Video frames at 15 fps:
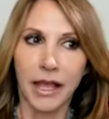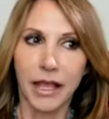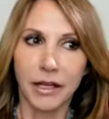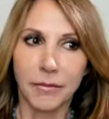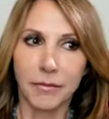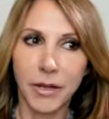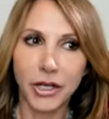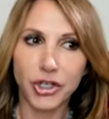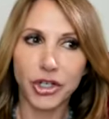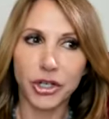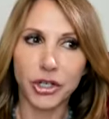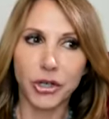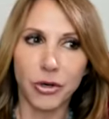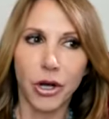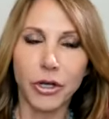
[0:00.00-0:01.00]
make sure
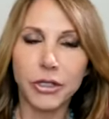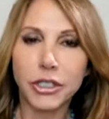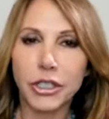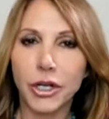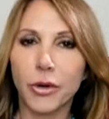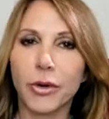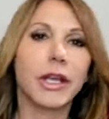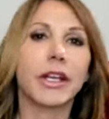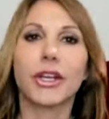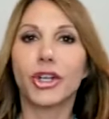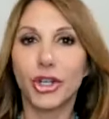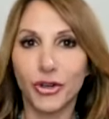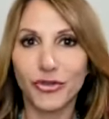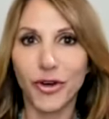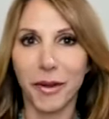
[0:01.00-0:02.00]
you're also in a
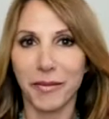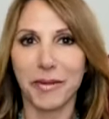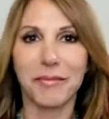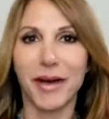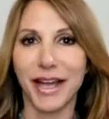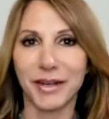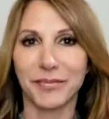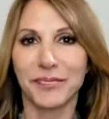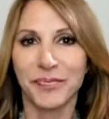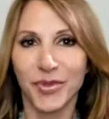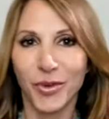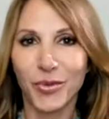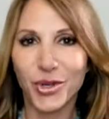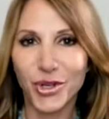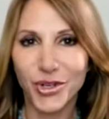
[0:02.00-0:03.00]
good frame of mind
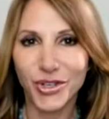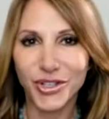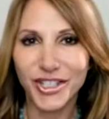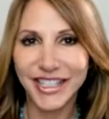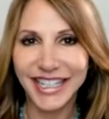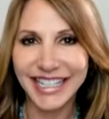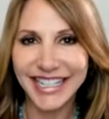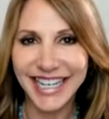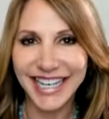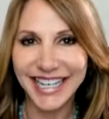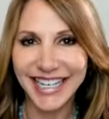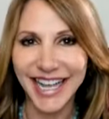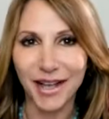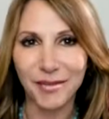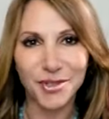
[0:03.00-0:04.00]
when you're using the dating apps.